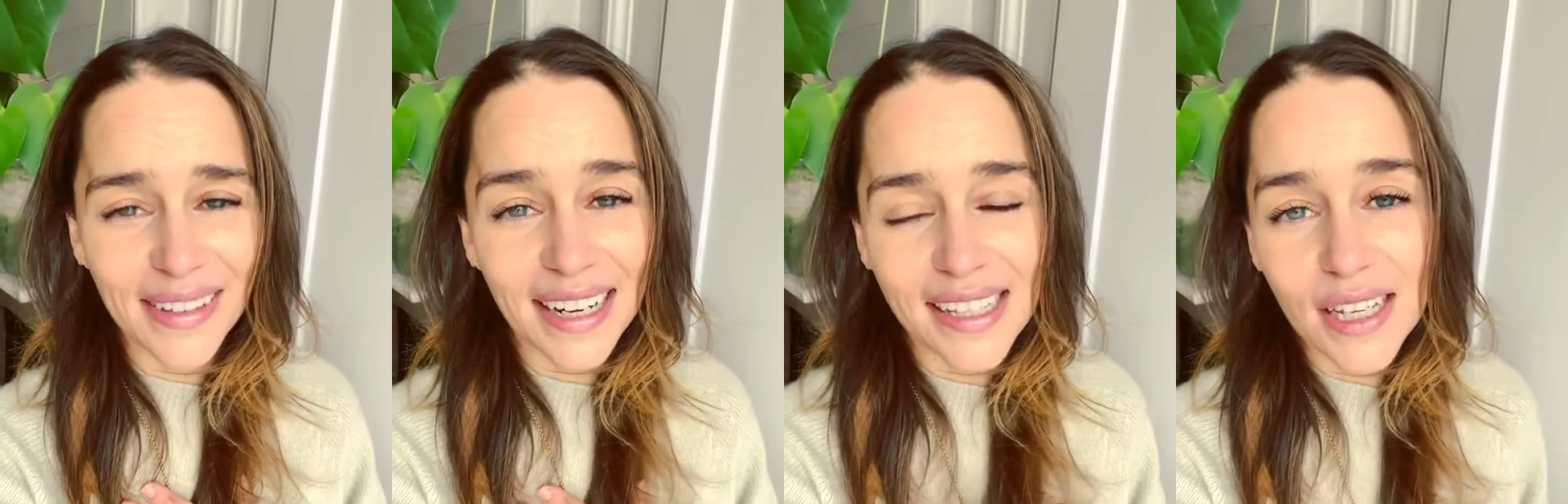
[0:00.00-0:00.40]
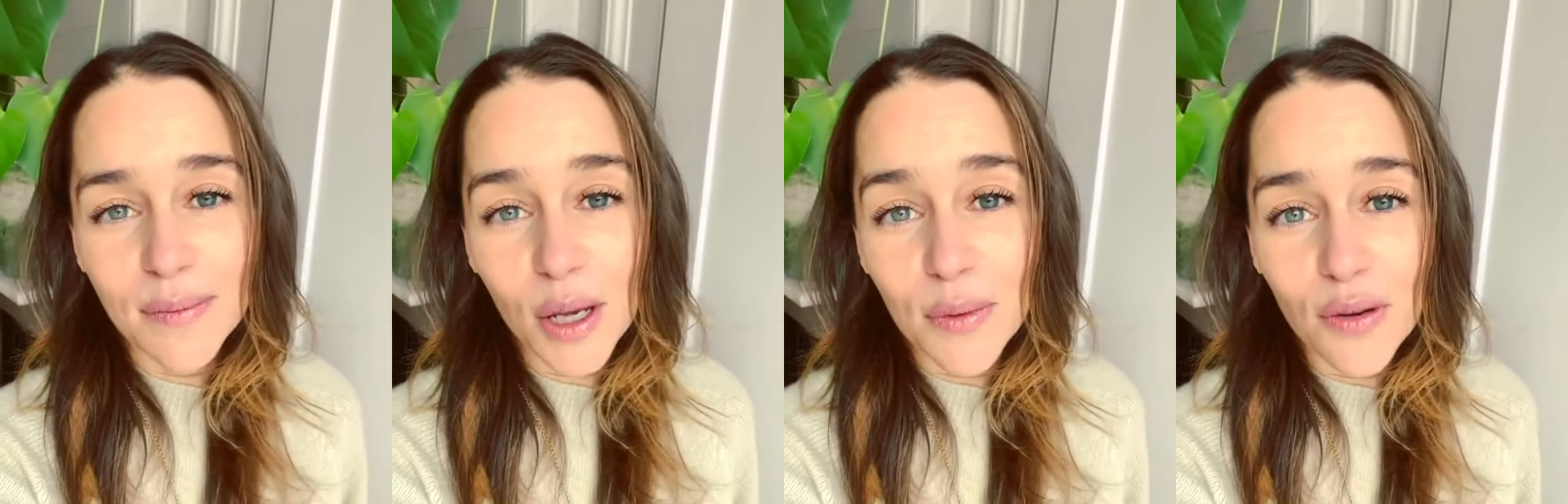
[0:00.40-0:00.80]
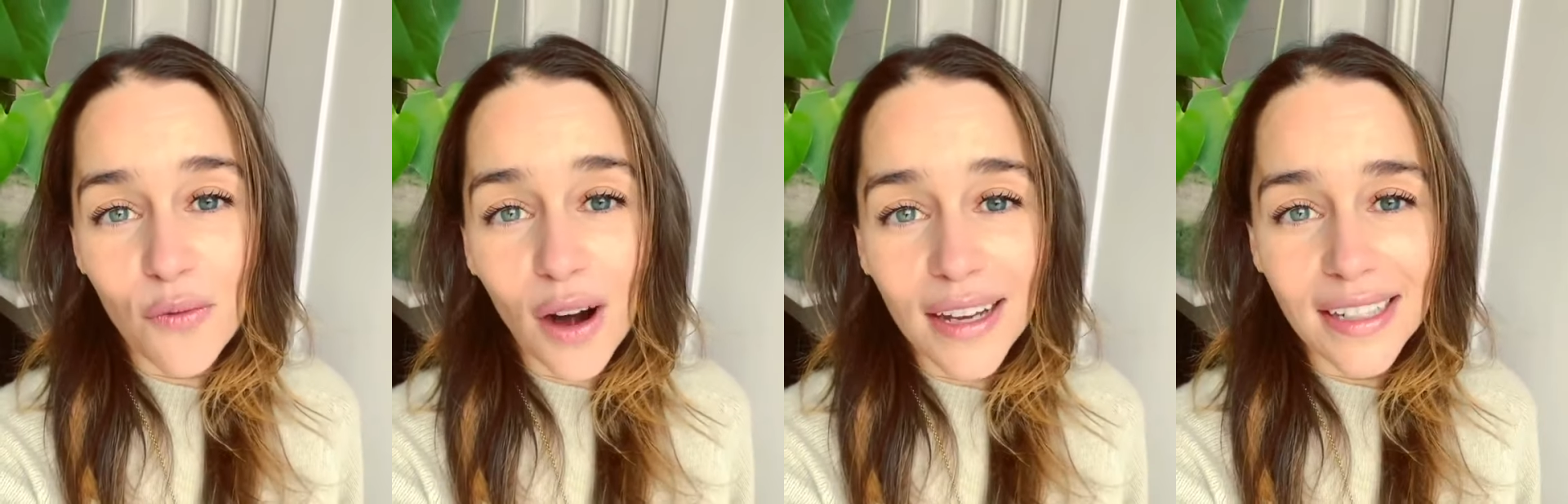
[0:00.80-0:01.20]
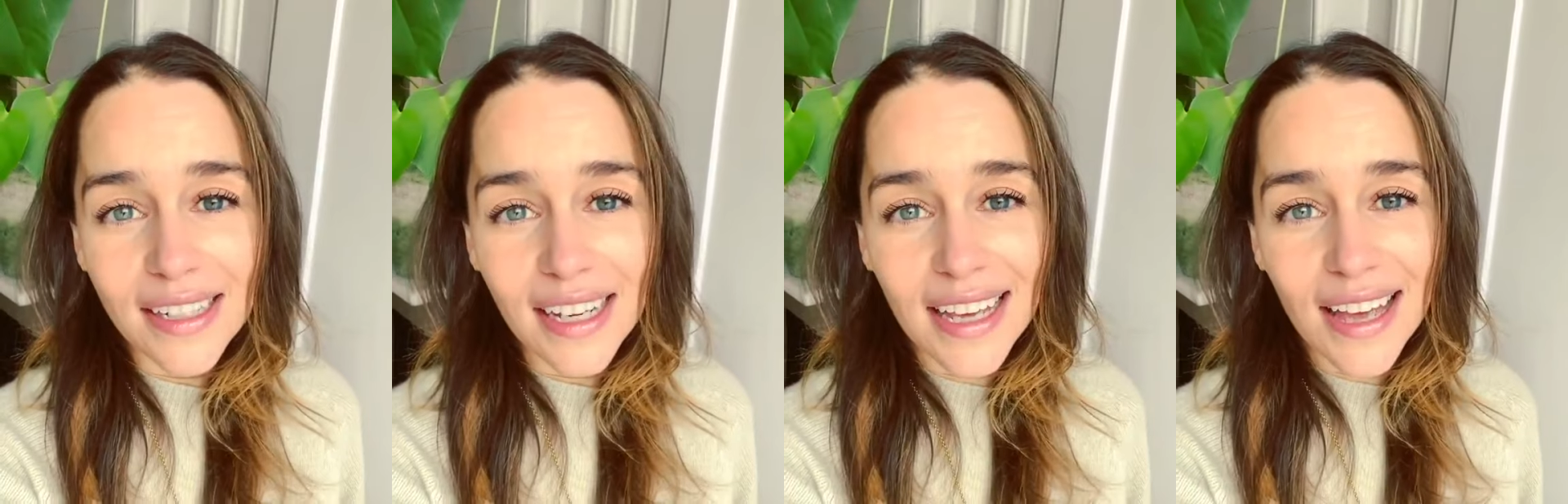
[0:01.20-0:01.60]
And it seems only
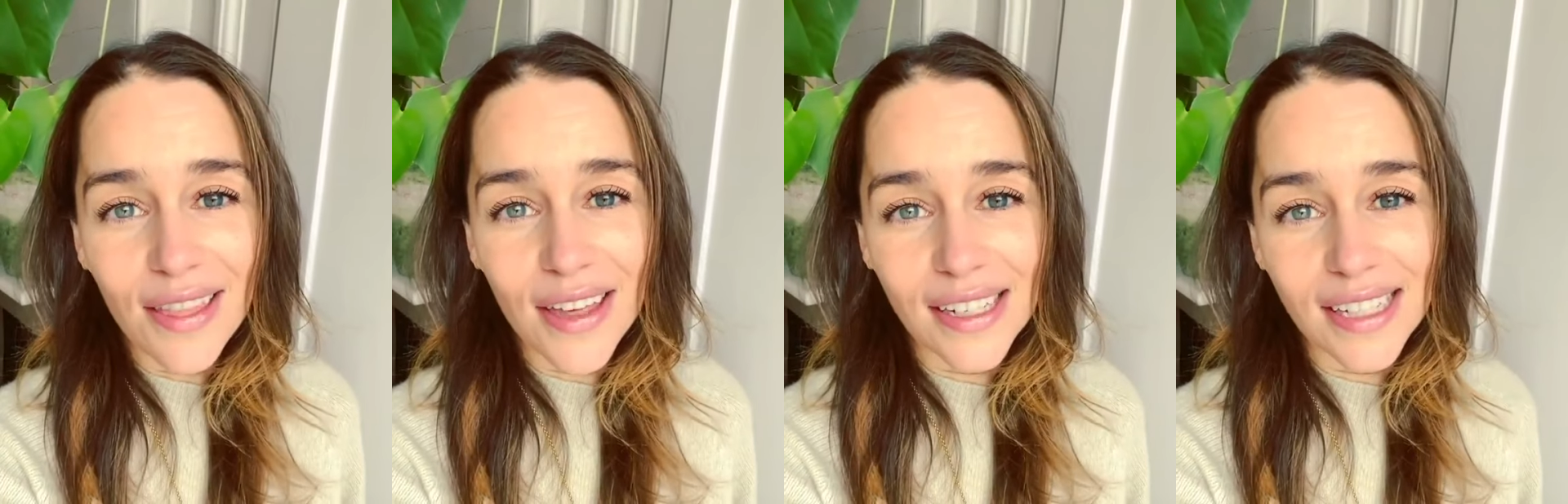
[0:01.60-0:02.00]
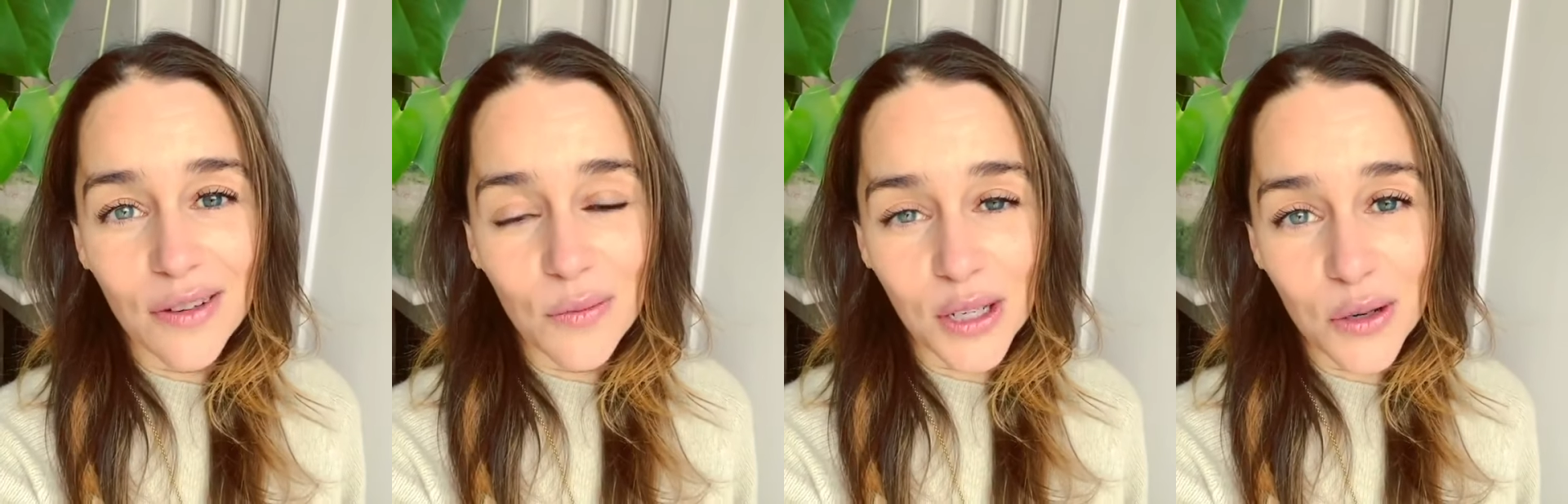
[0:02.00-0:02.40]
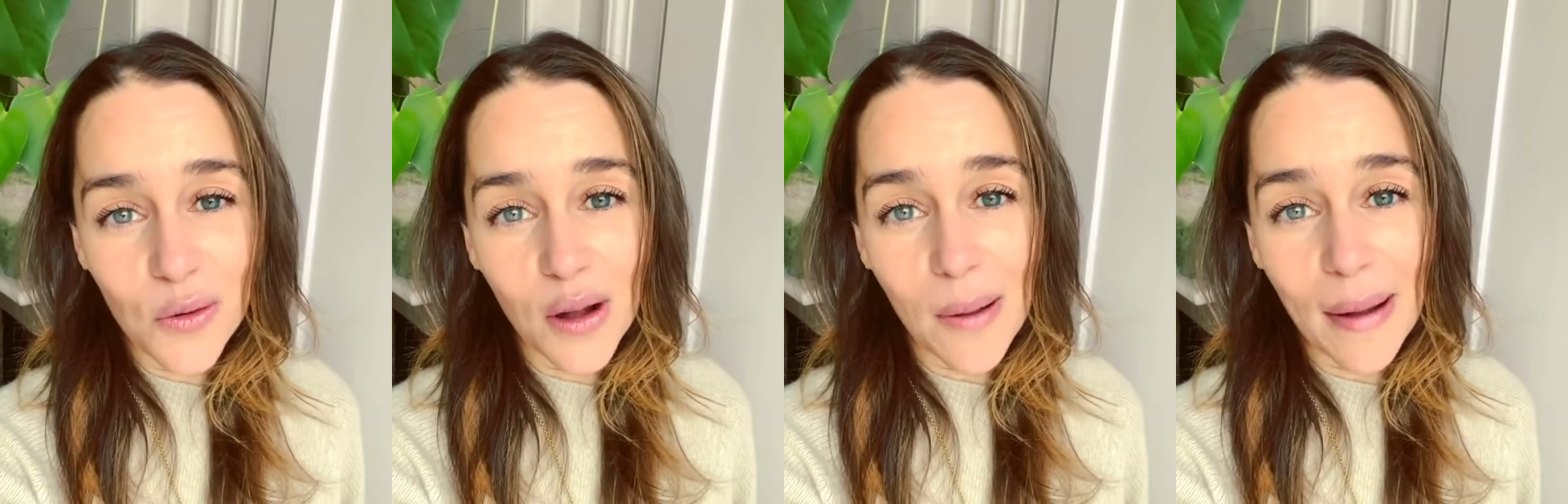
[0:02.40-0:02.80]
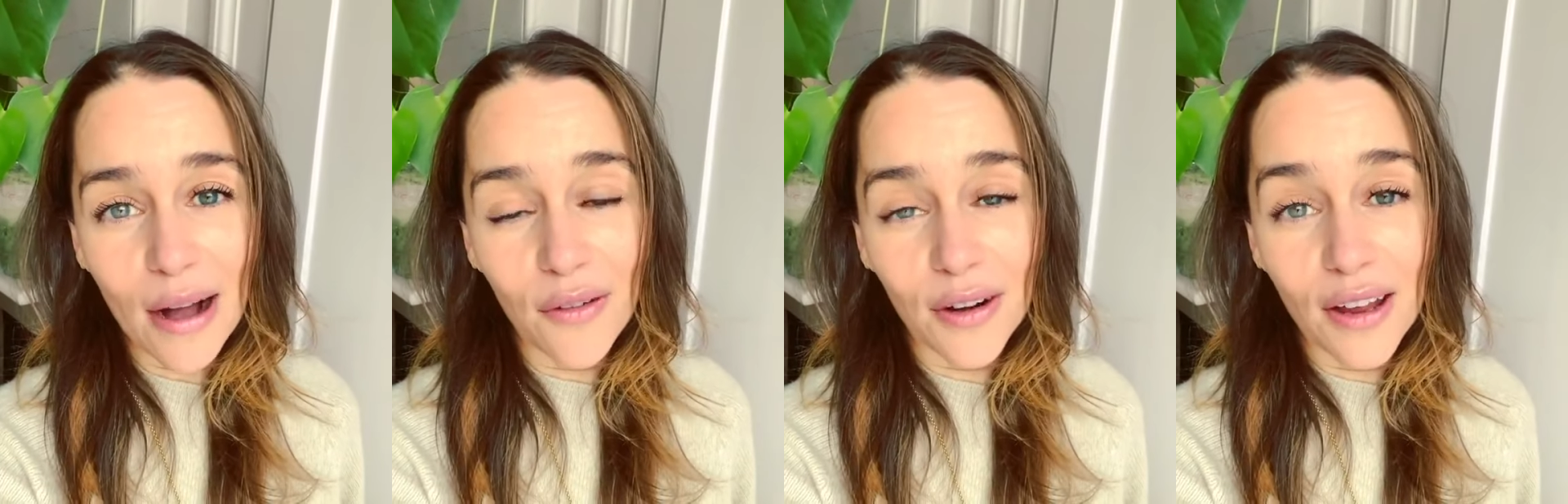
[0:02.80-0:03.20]
right that we talk
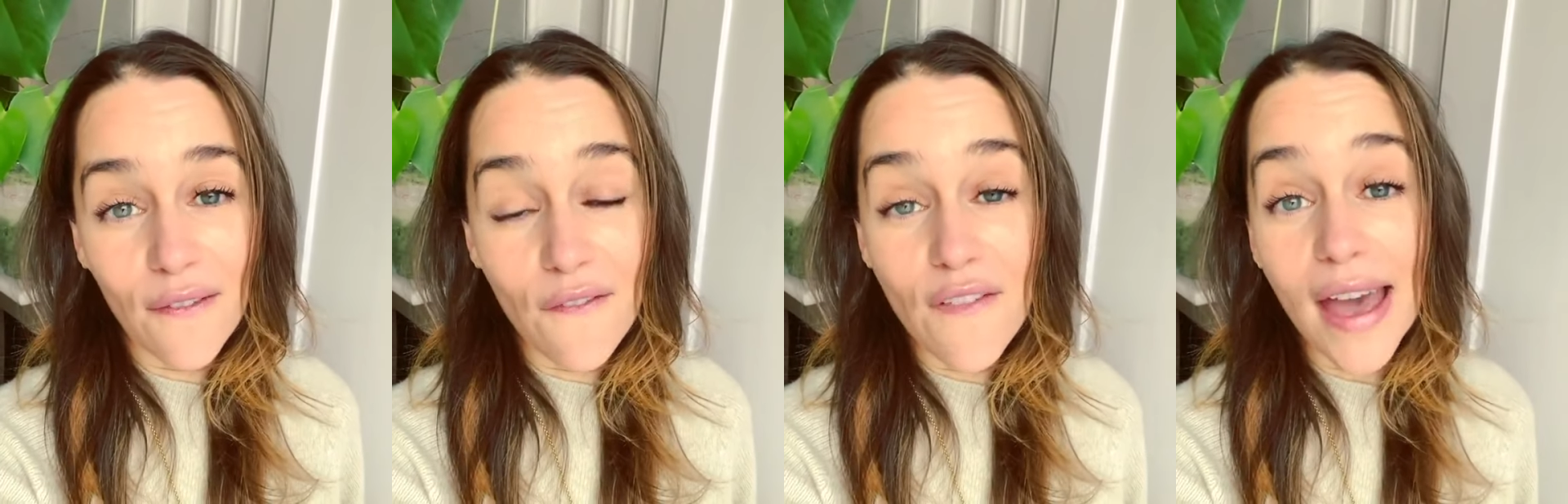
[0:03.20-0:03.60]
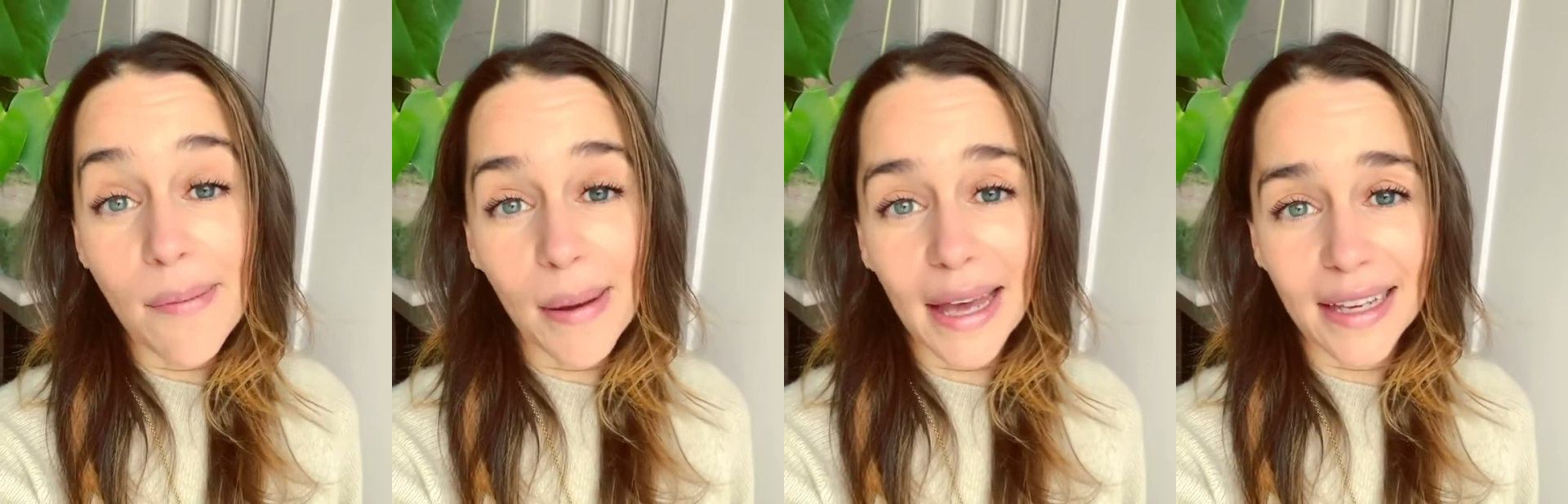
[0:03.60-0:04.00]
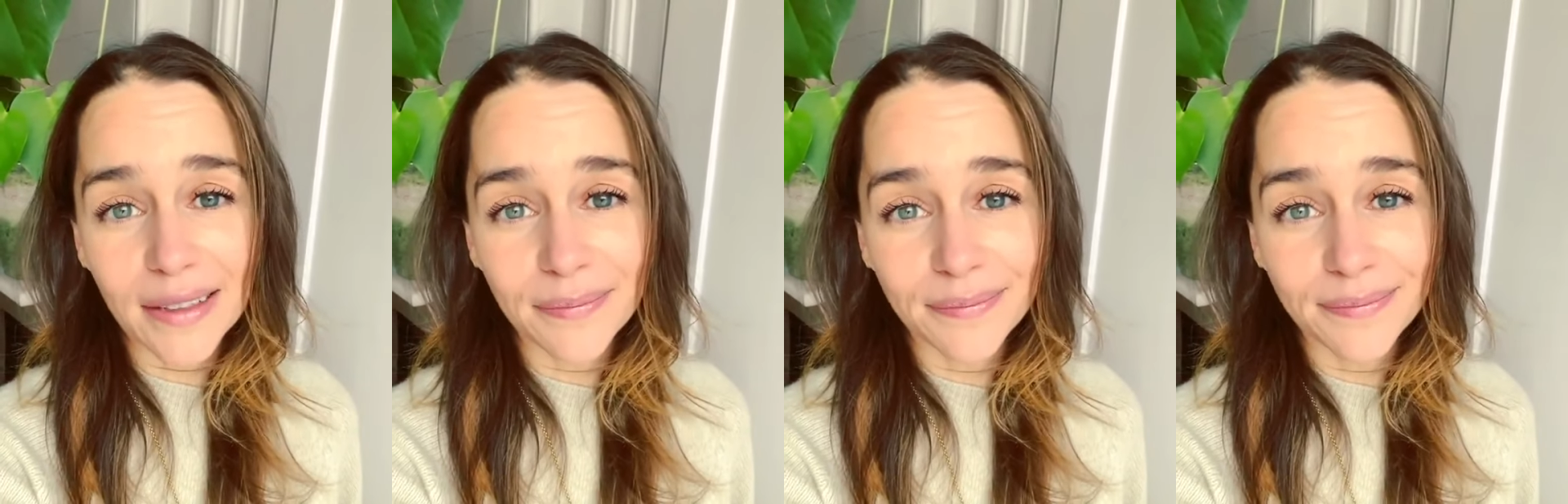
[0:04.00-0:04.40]
about fair pay